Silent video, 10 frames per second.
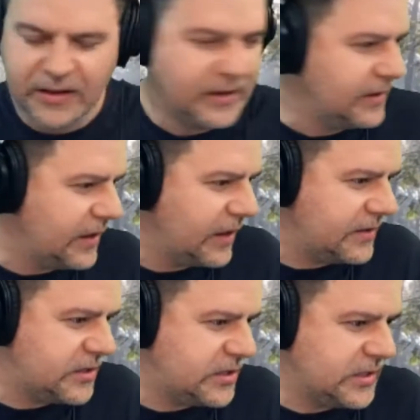
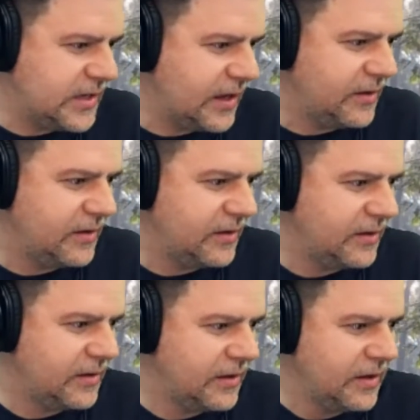Let's just,
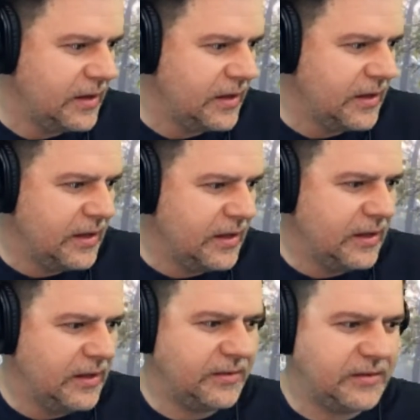
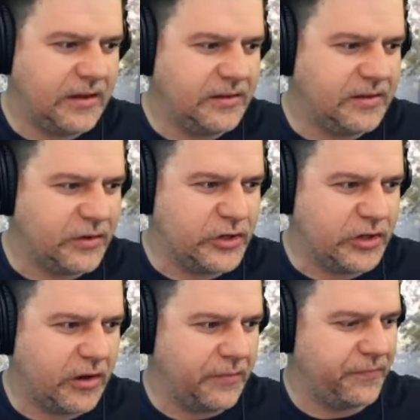let's get into the
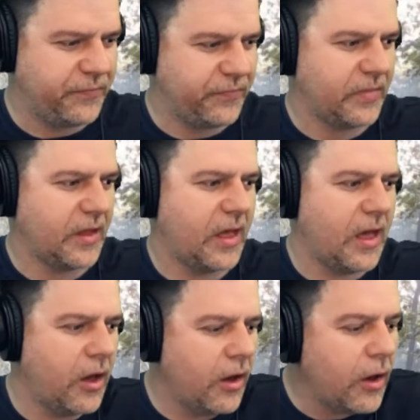show.
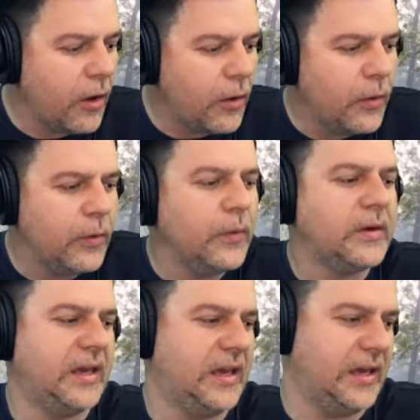
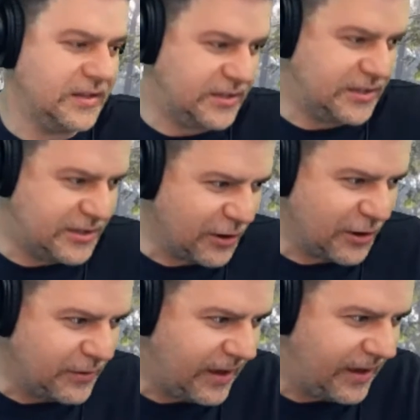Okie
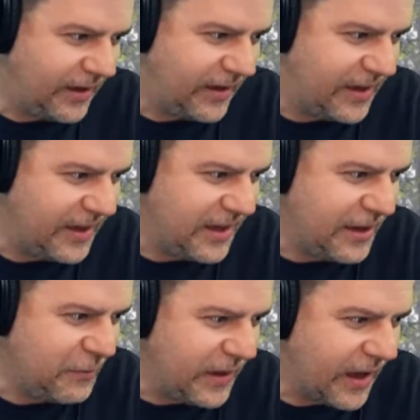dokie.
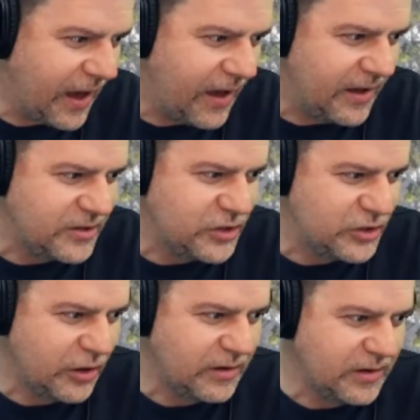Here we are,
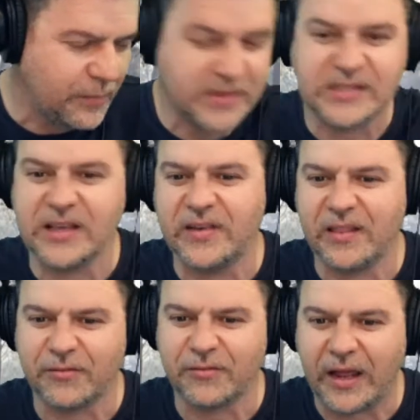show number
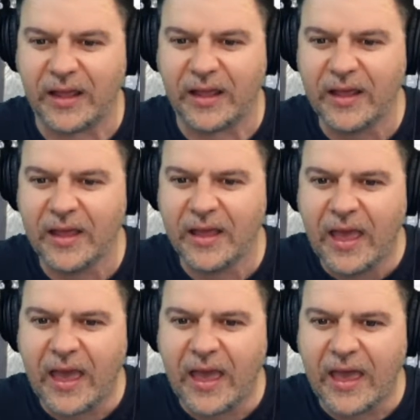73.
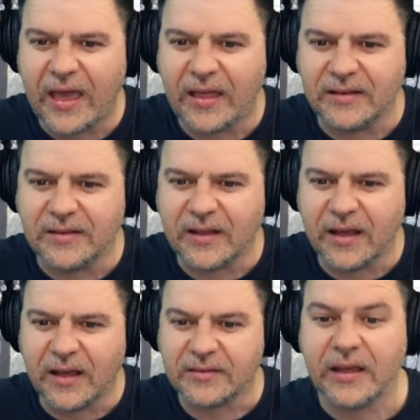And
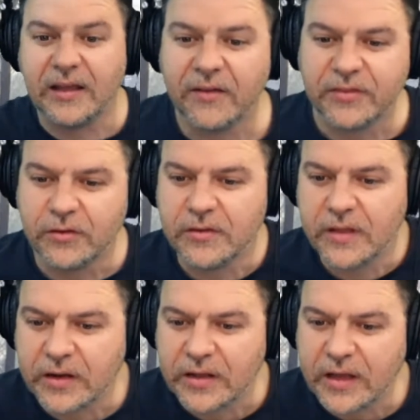it's late afternoon
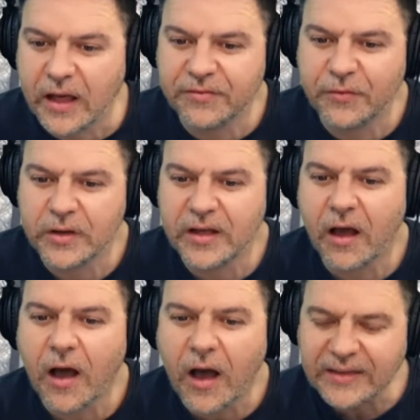there in California.
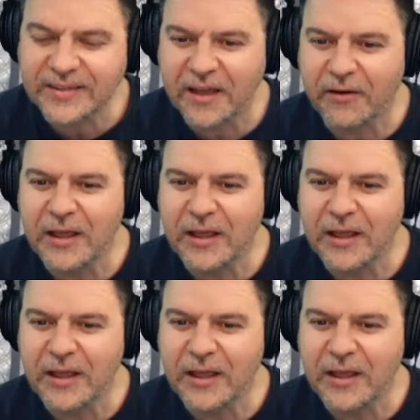Hi, Terry.